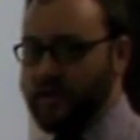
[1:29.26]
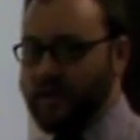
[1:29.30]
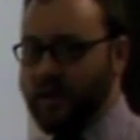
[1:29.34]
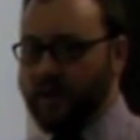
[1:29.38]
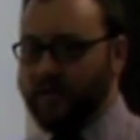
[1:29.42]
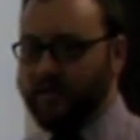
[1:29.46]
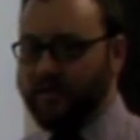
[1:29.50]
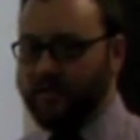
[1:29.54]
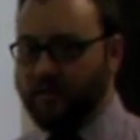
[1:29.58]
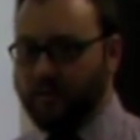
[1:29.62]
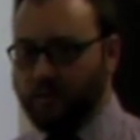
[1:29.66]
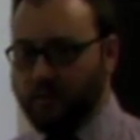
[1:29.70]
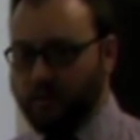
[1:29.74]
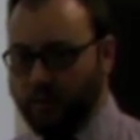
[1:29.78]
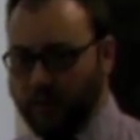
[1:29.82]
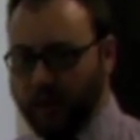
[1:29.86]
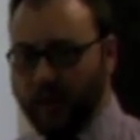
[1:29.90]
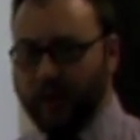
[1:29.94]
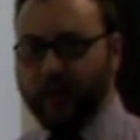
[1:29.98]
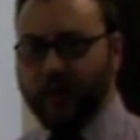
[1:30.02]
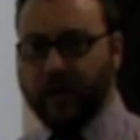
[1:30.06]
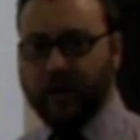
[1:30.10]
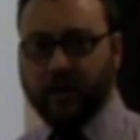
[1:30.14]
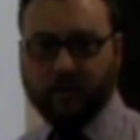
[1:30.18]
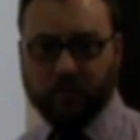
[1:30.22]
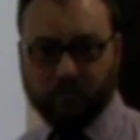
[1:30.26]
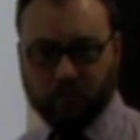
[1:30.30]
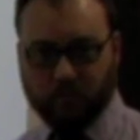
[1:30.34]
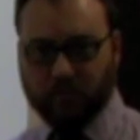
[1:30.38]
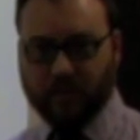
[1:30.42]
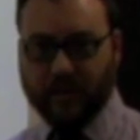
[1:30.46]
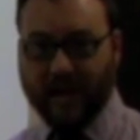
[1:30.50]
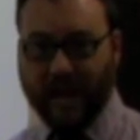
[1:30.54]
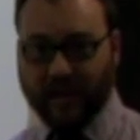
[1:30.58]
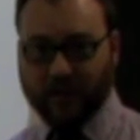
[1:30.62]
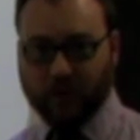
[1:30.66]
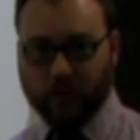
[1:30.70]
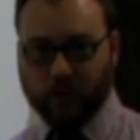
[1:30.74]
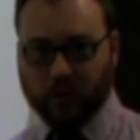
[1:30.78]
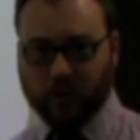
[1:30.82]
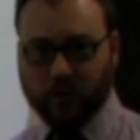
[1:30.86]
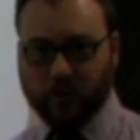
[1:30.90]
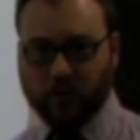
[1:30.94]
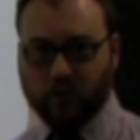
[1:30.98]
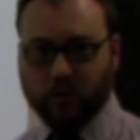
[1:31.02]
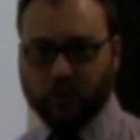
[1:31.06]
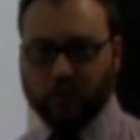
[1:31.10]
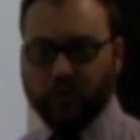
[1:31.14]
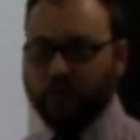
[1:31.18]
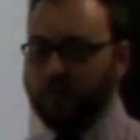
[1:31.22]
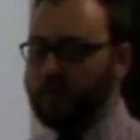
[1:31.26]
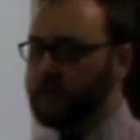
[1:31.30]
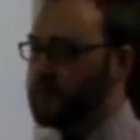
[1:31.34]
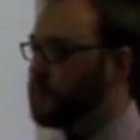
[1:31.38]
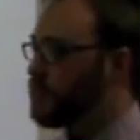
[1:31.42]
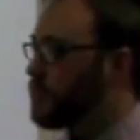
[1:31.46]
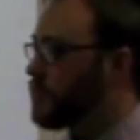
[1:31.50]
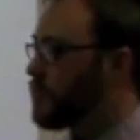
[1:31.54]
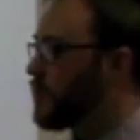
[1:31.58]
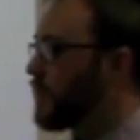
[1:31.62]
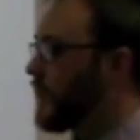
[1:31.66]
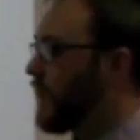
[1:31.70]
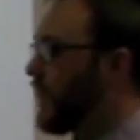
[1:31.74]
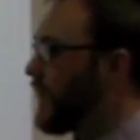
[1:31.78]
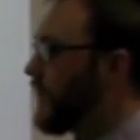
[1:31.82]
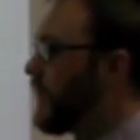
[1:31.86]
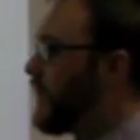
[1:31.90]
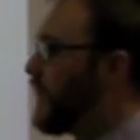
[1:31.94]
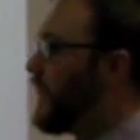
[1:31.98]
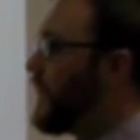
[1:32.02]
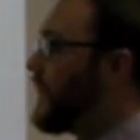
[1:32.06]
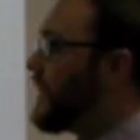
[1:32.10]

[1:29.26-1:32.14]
stuff, period. That's what's normal, okay?